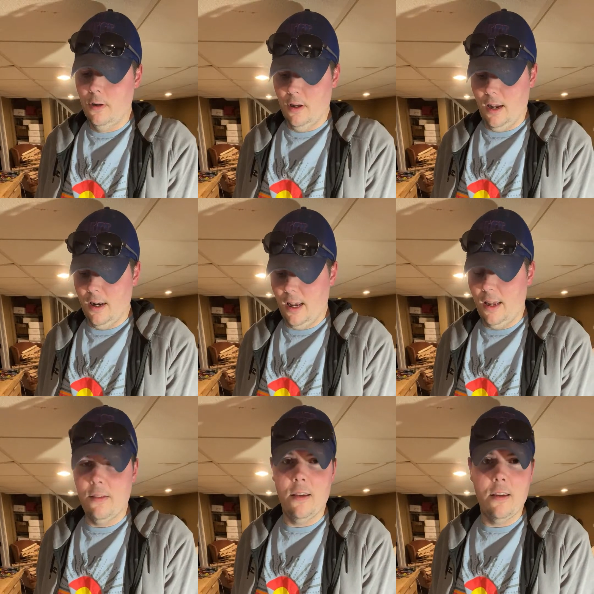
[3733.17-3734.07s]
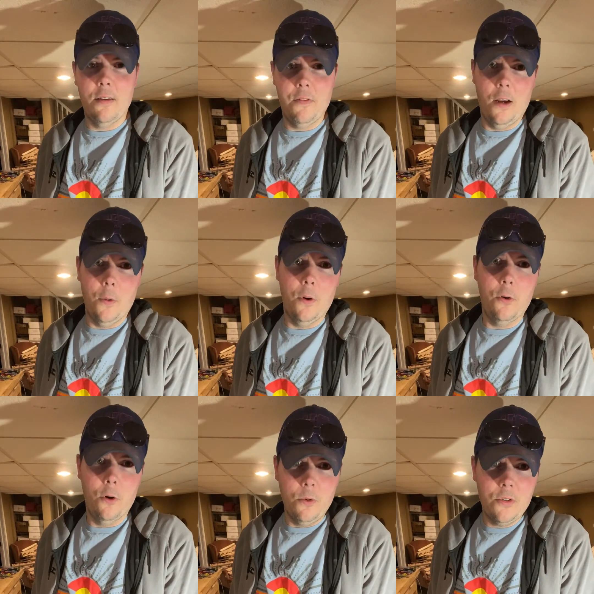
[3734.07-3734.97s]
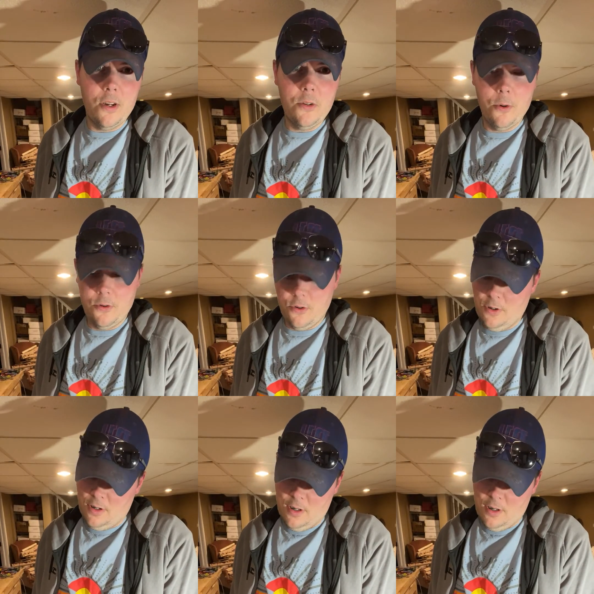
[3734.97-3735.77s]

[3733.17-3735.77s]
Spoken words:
And I think if I were a normal size person,